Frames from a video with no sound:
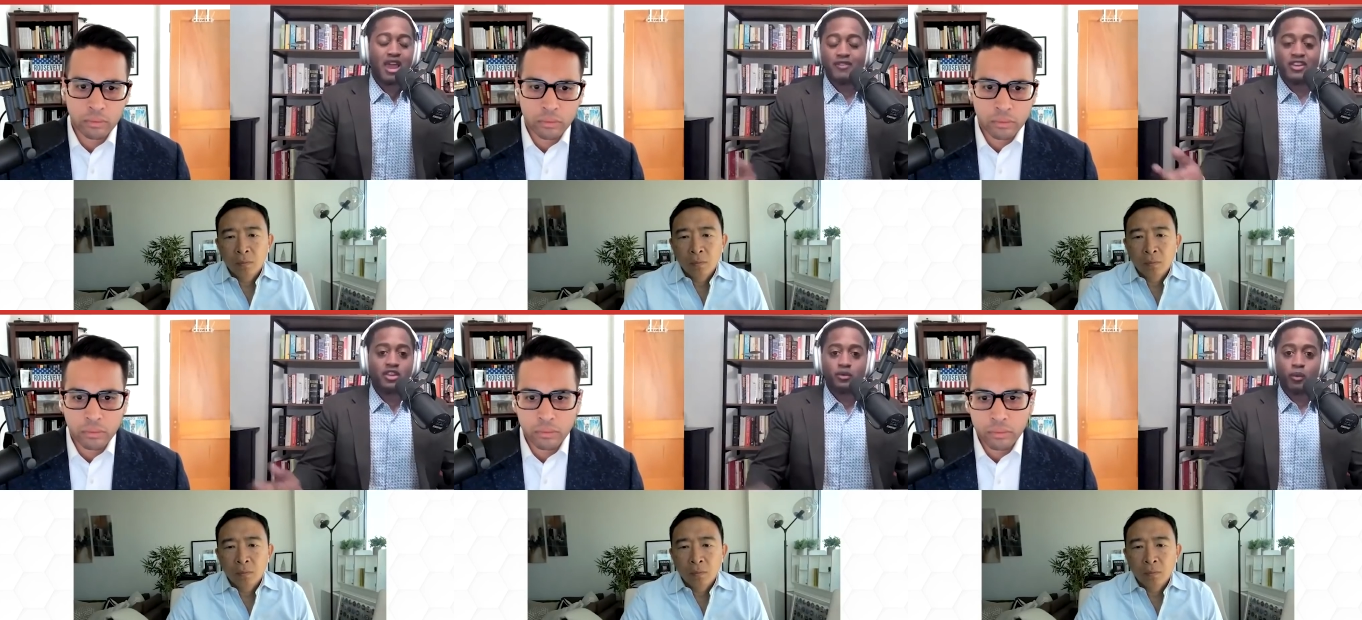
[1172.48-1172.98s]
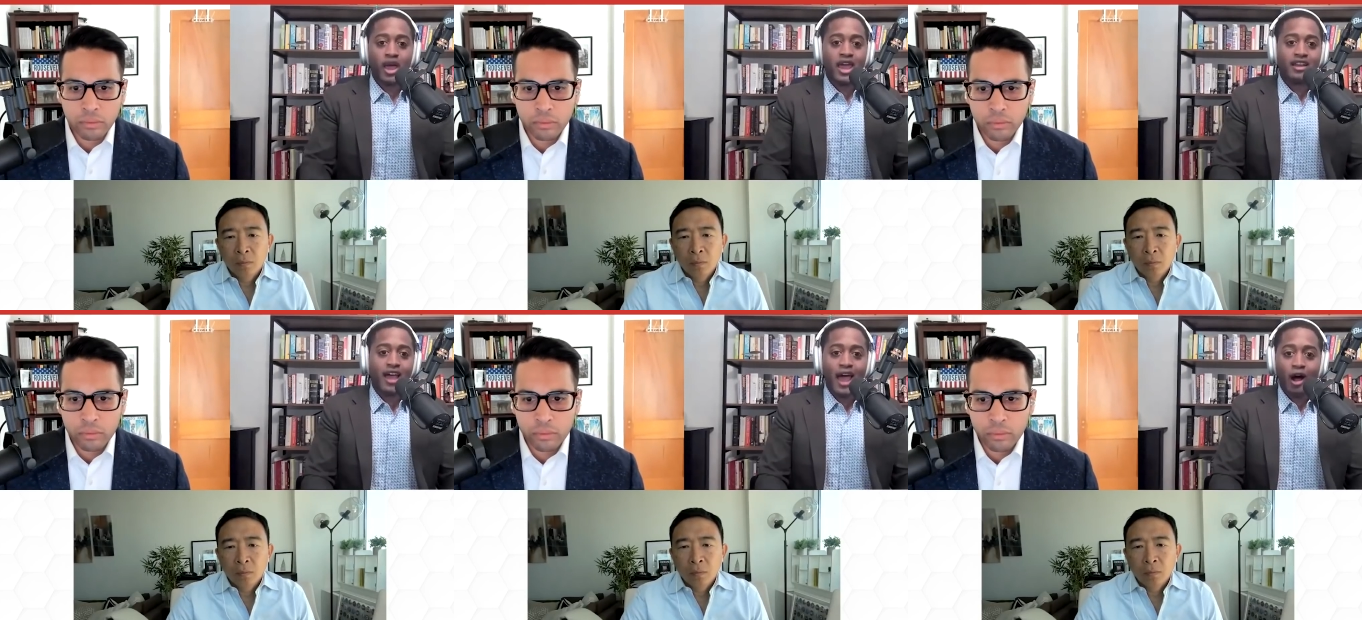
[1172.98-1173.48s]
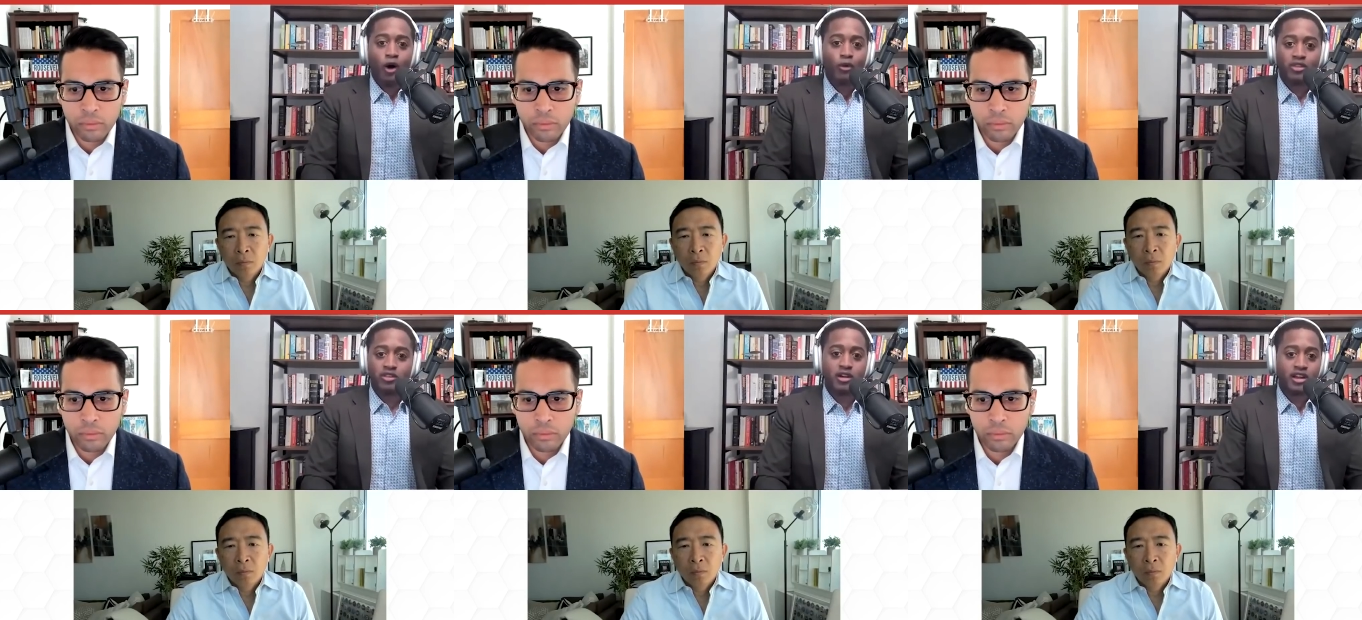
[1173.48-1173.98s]
Speaker 1: paving the way to hell
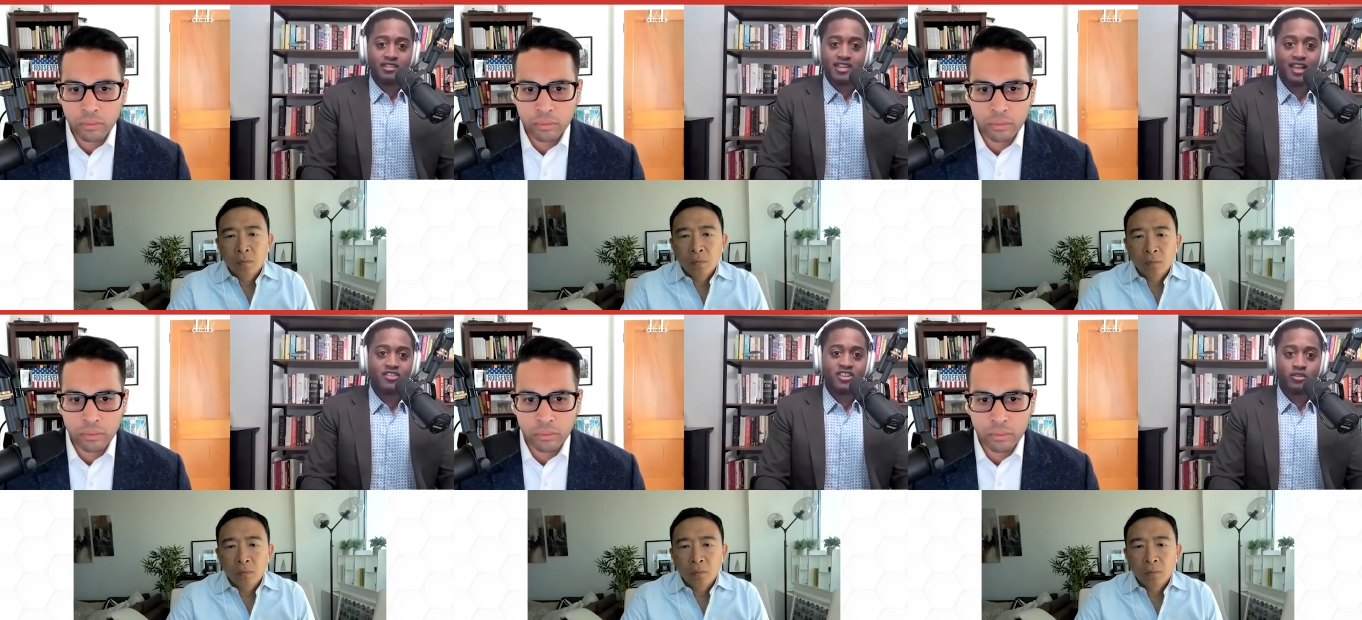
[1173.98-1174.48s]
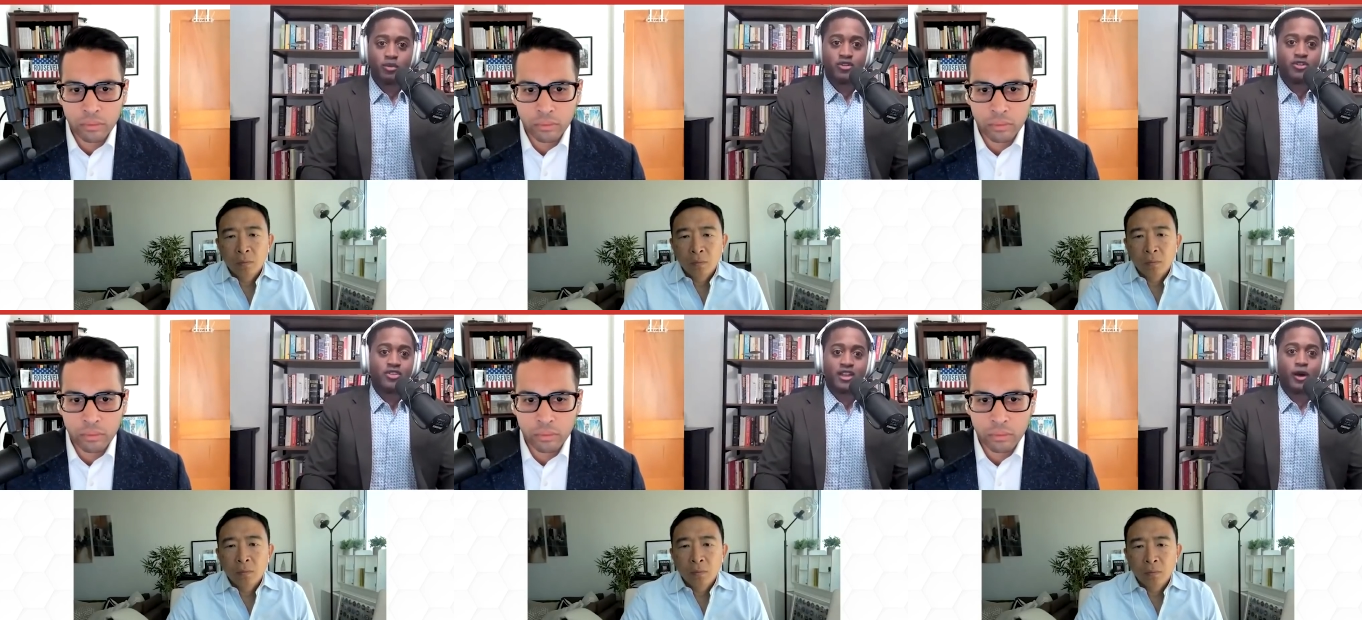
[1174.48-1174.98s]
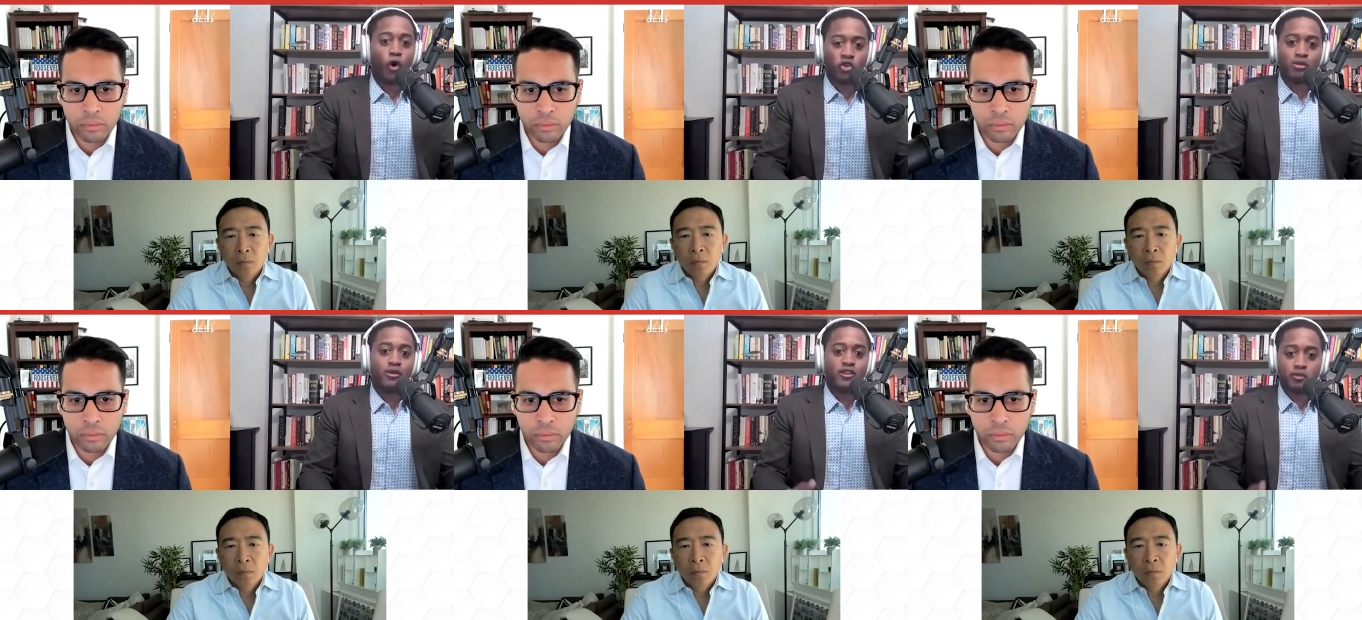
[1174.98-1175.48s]
with good intentions, which is that
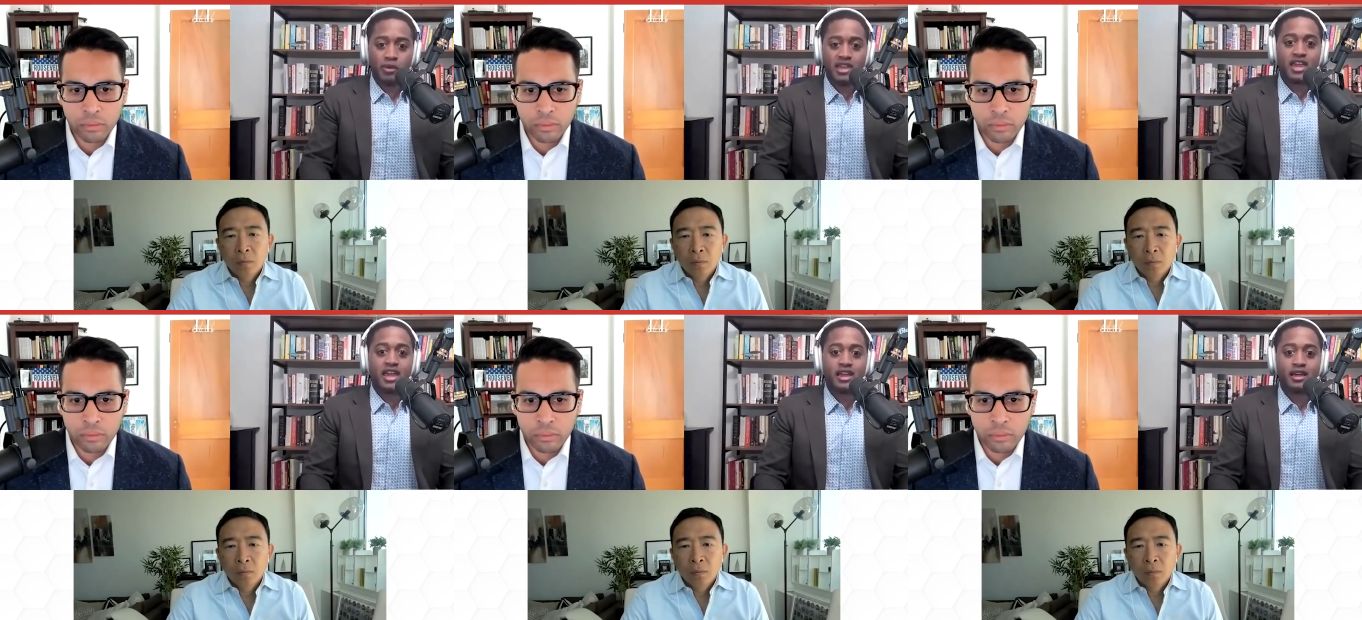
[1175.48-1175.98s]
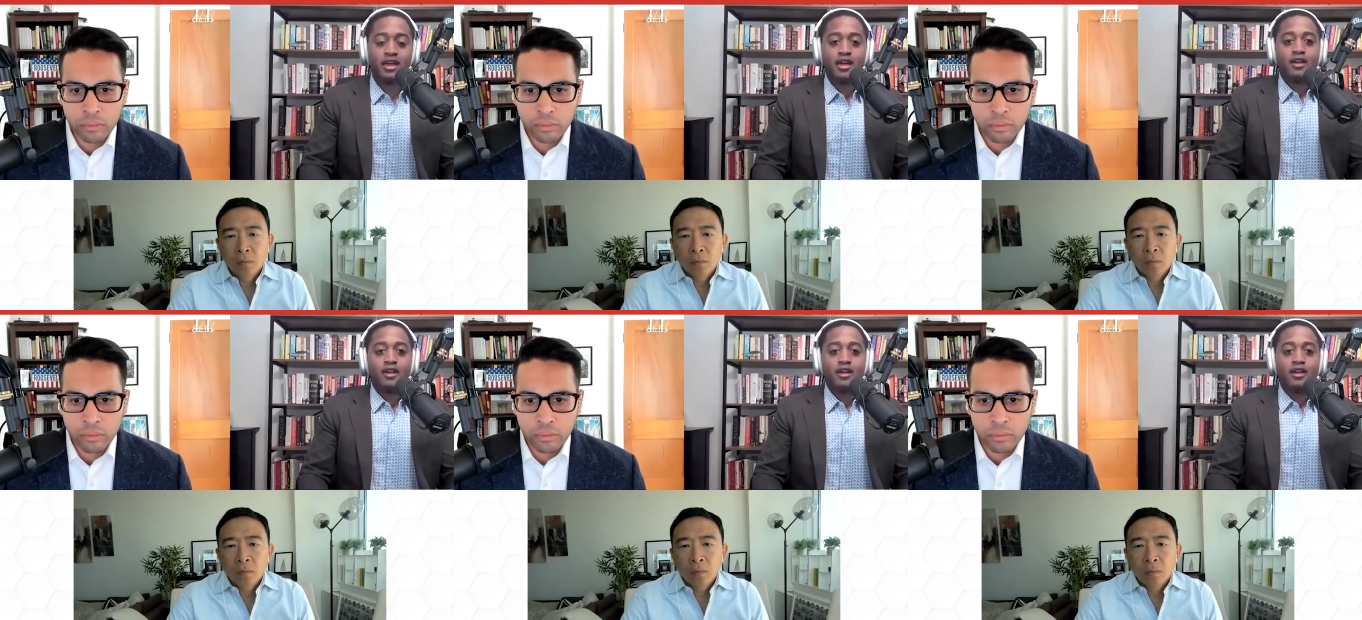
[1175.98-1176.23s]
ultimately speaking,